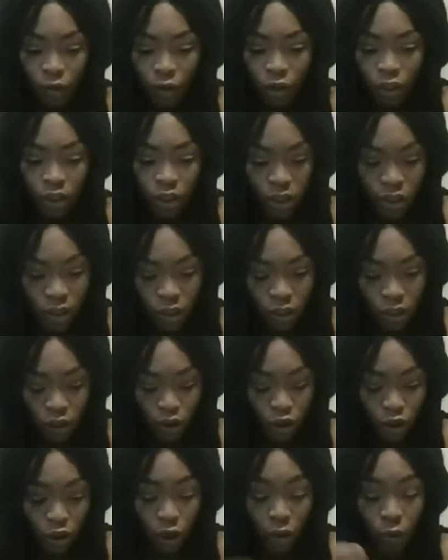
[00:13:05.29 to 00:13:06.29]
which decision
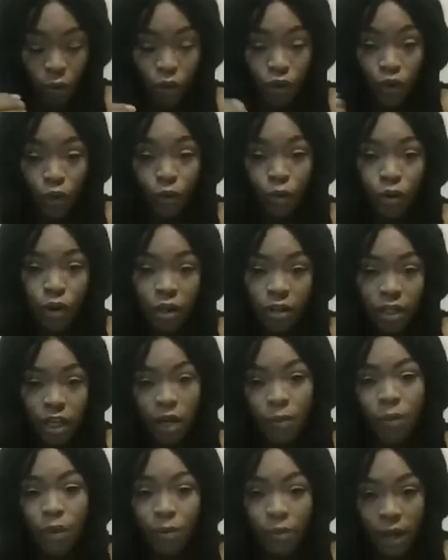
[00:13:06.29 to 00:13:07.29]
or knowing what you want to
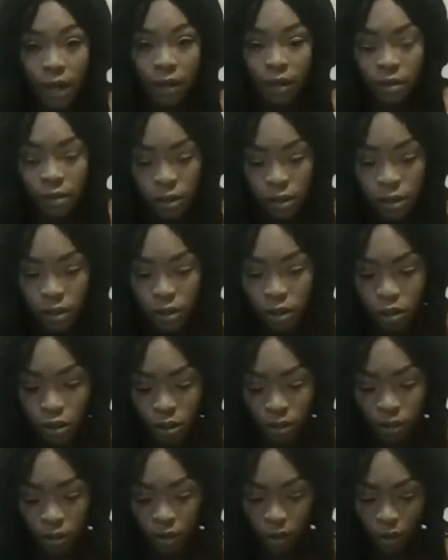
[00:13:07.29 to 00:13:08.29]
help you make this
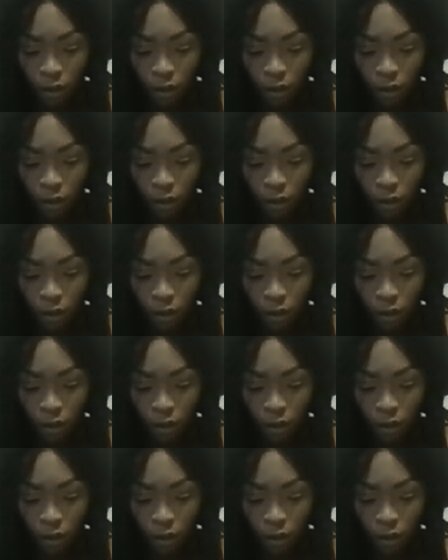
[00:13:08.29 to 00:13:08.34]
decision.